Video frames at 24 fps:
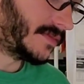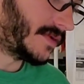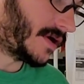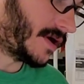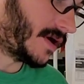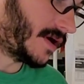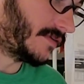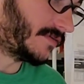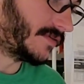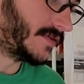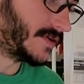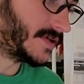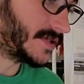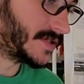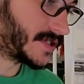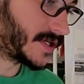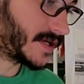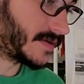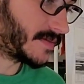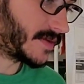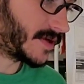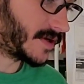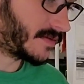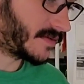offered to
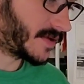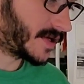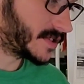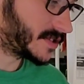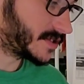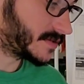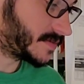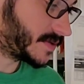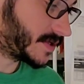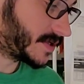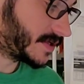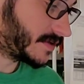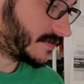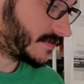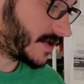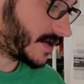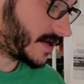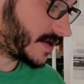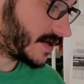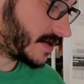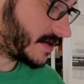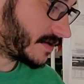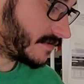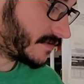send me a recipe if I
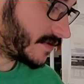did a